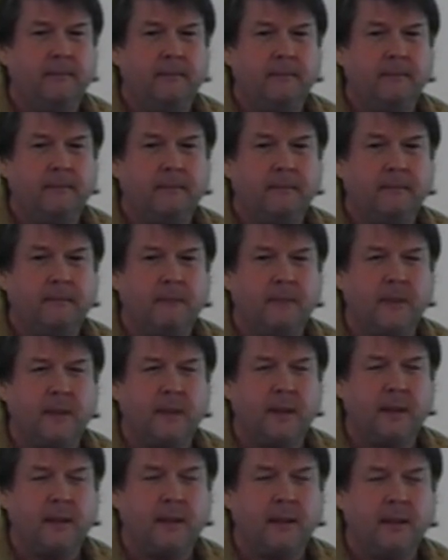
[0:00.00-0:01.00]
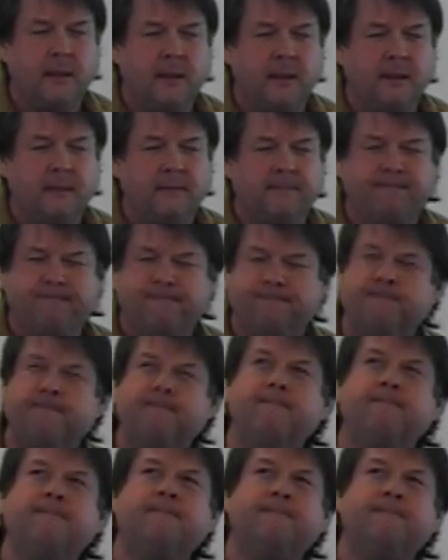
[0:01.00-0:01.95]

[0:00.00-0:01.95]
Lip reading: (silence)